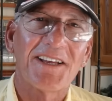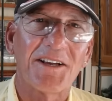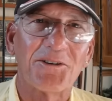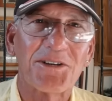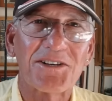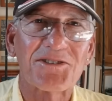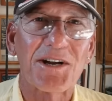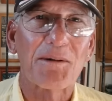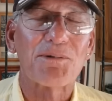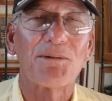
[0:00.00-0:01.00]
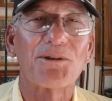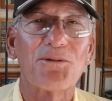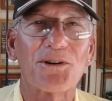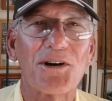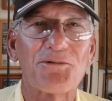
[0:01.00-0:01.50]
You know, yesterday I probably
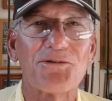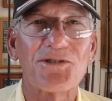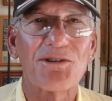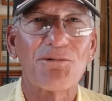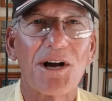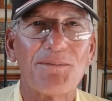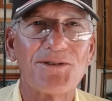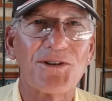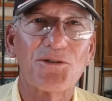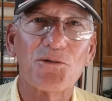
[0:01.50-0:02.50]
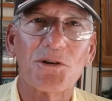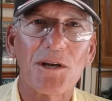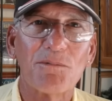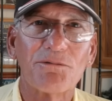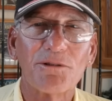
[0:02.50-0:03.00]
caught 100 sea robins and 2
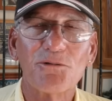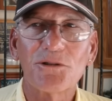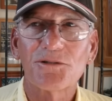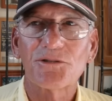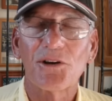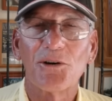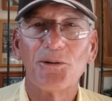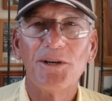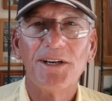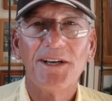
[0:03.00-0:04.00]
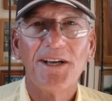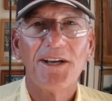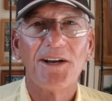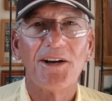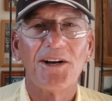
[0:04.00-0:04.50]
keeper fluke, so
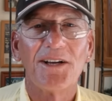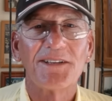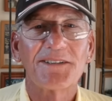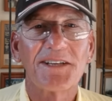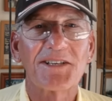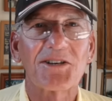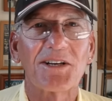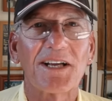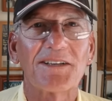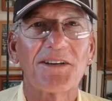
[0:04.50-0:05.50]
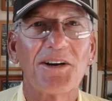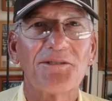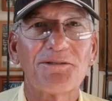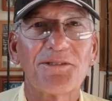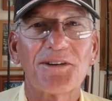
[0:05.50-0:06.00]
things can get
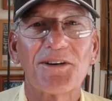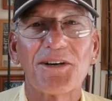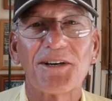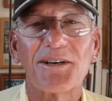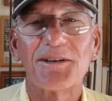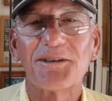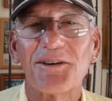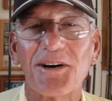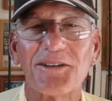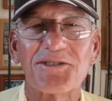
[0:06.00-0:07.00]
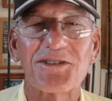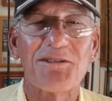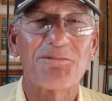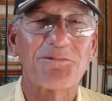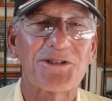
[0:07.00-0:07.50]
tough on the
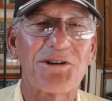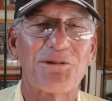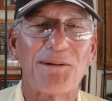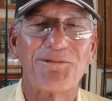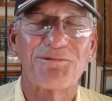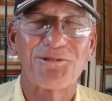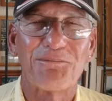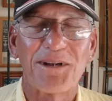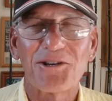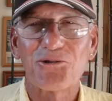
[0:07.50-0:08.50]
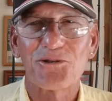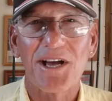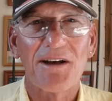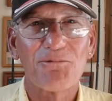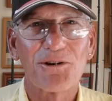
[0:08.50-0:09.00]
sea robin front. Make sure
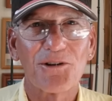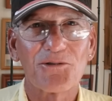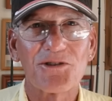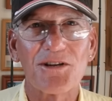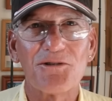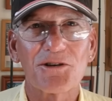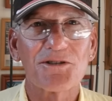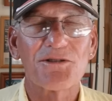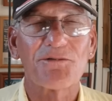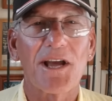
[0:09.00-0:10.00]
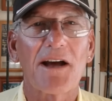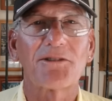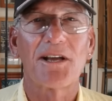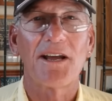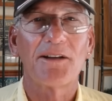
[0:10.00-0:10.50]
you have one of those de-hookers if you
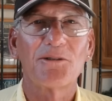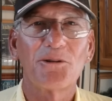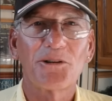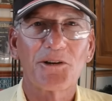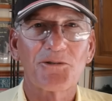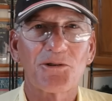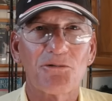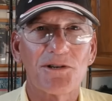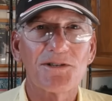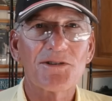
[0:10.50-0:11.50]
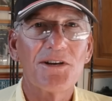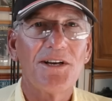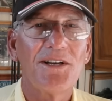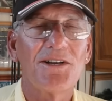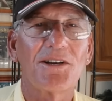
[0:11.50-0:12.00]
have to handle all of those critters.
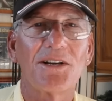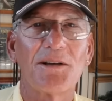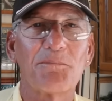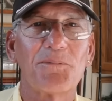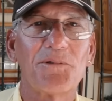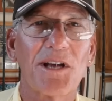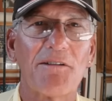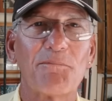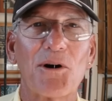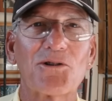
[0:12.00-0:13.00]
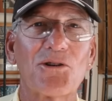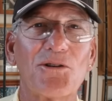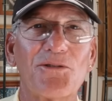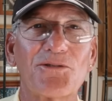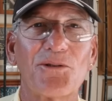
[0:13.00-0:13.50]
You're going to have puncture
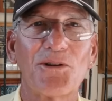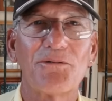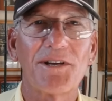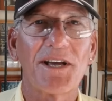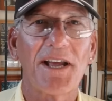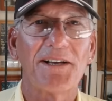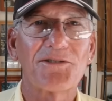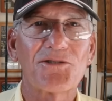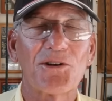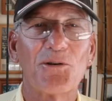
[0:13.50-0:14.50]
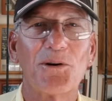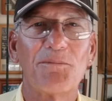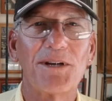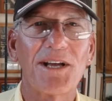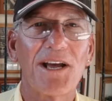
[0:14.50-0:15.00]
holes all over your hands,
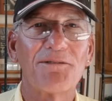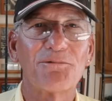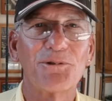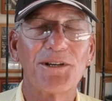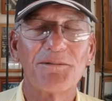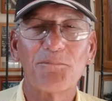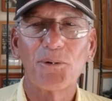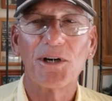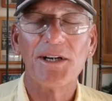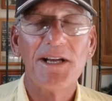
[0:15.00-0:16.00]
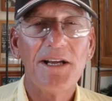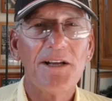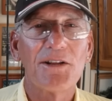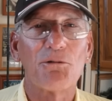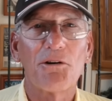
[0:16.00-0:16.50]
so be careful with it. But
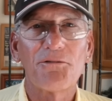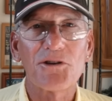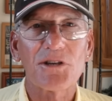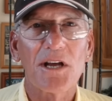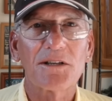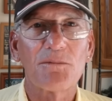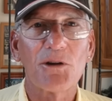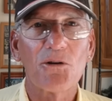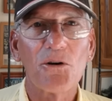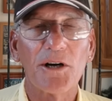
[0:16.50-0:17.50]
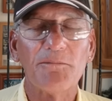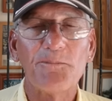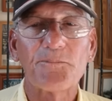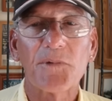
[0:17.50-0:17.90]
there are fish there to be caught.